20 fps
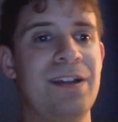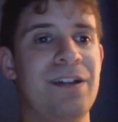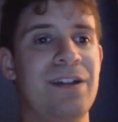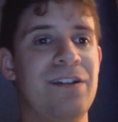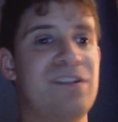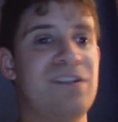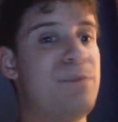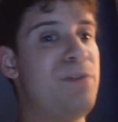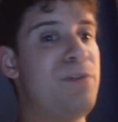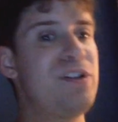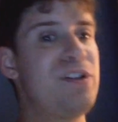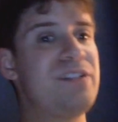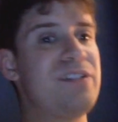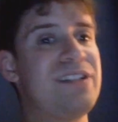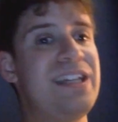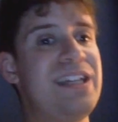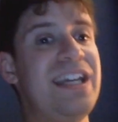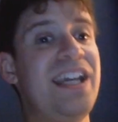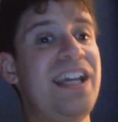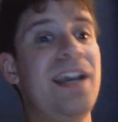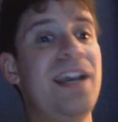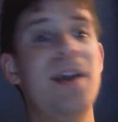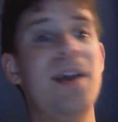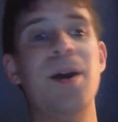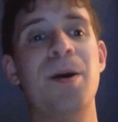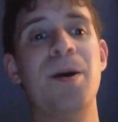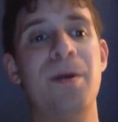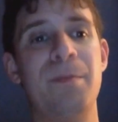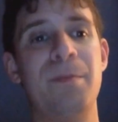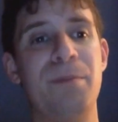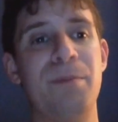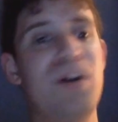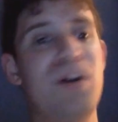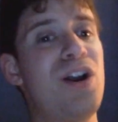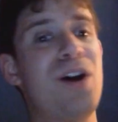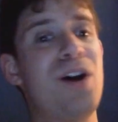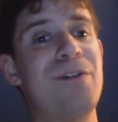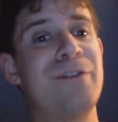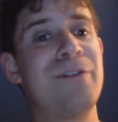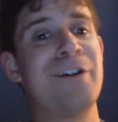So Booker T put
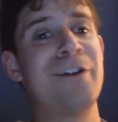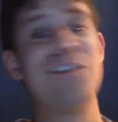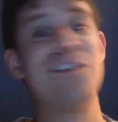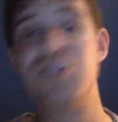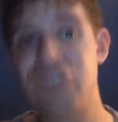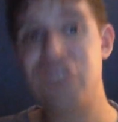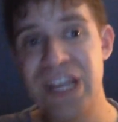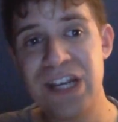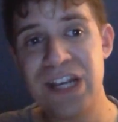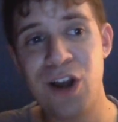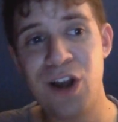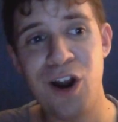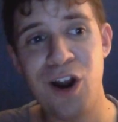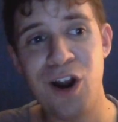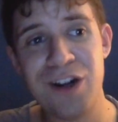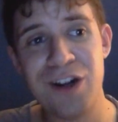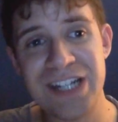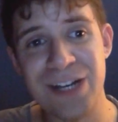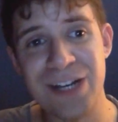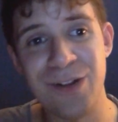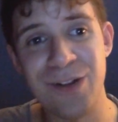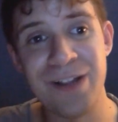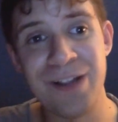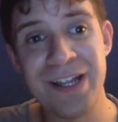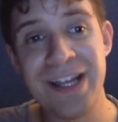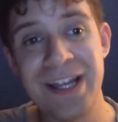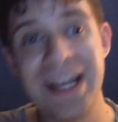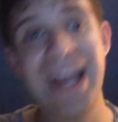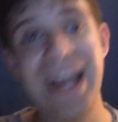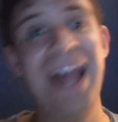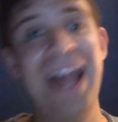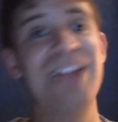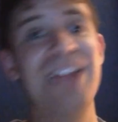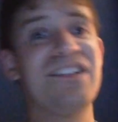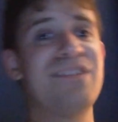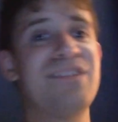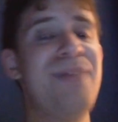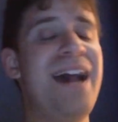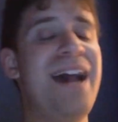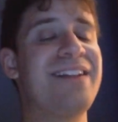over Jade Cargill as
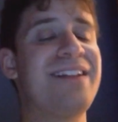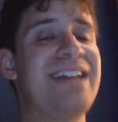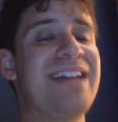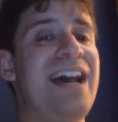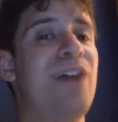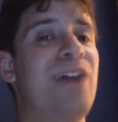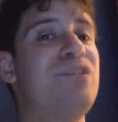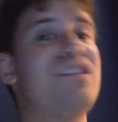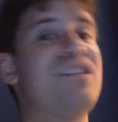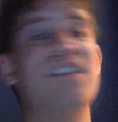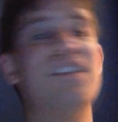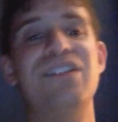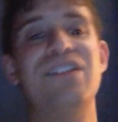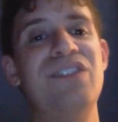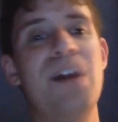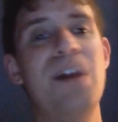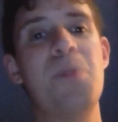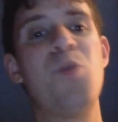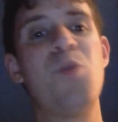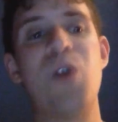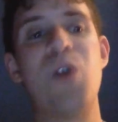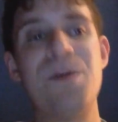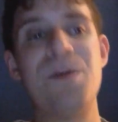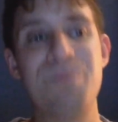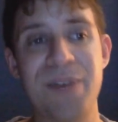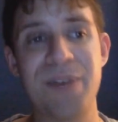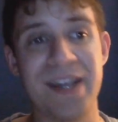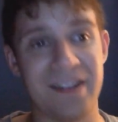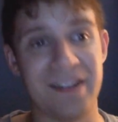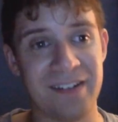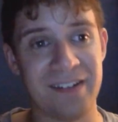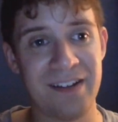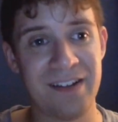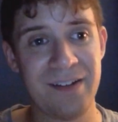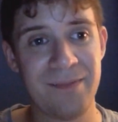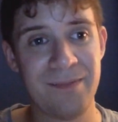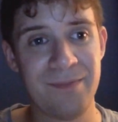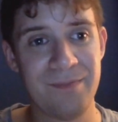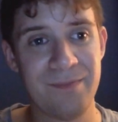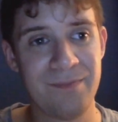SmackDown's number one pick.
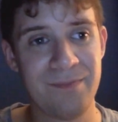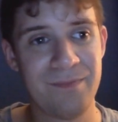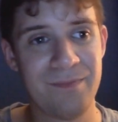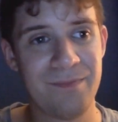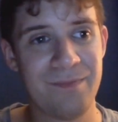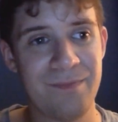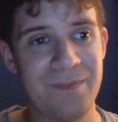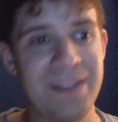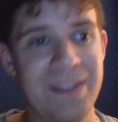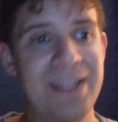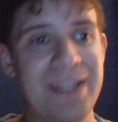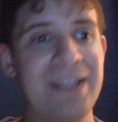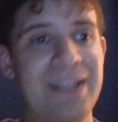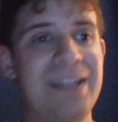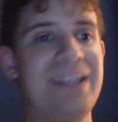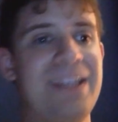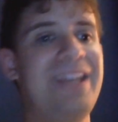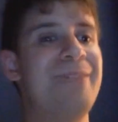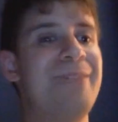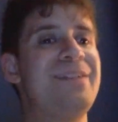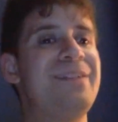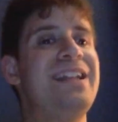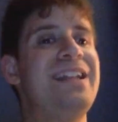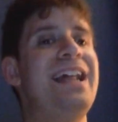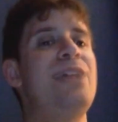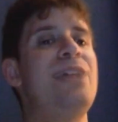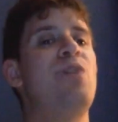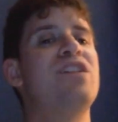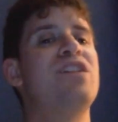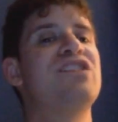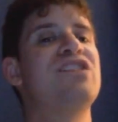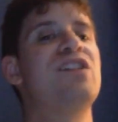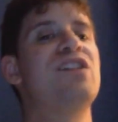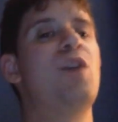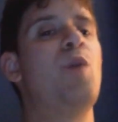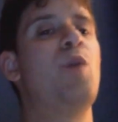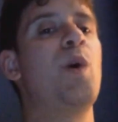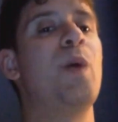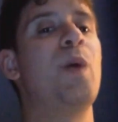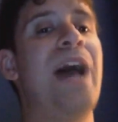He kept saying that he wants to know
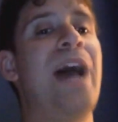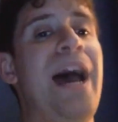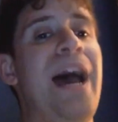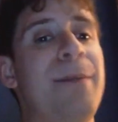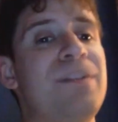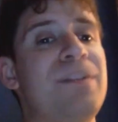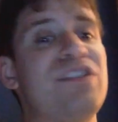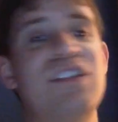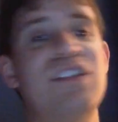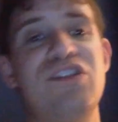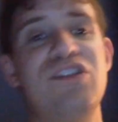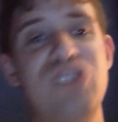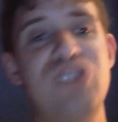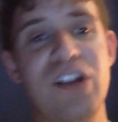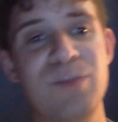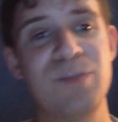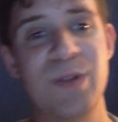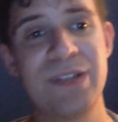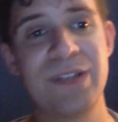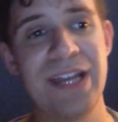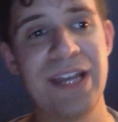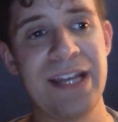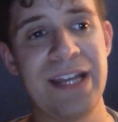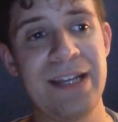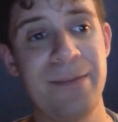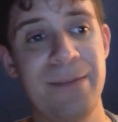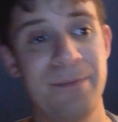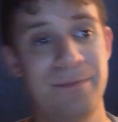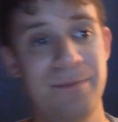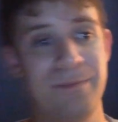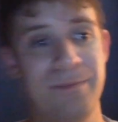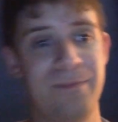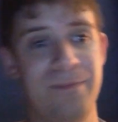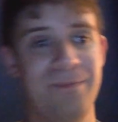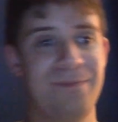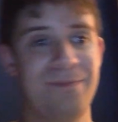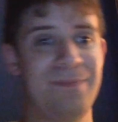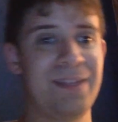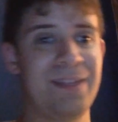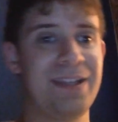what will happen to the Judgment Day.
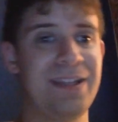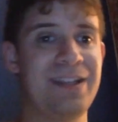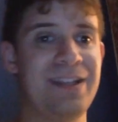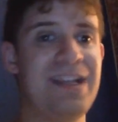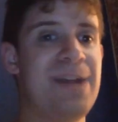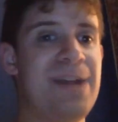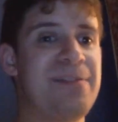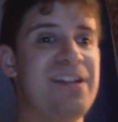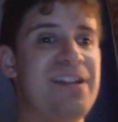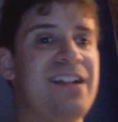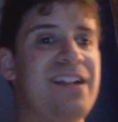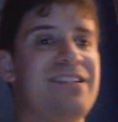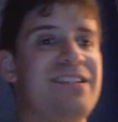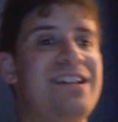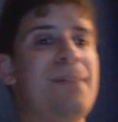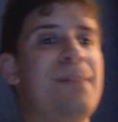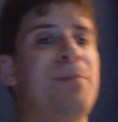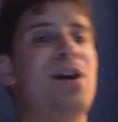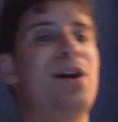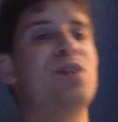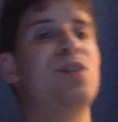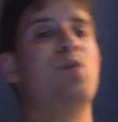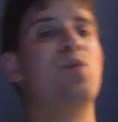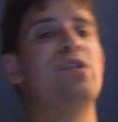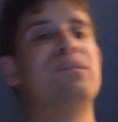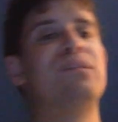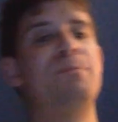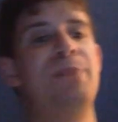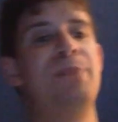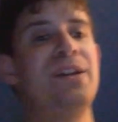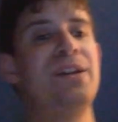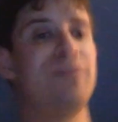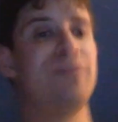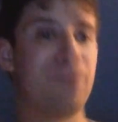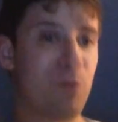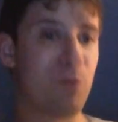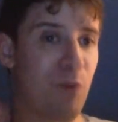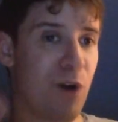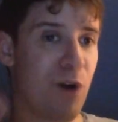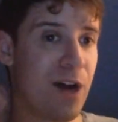He kept saying that CM Punk was big for
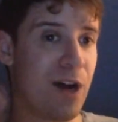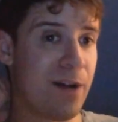Raw.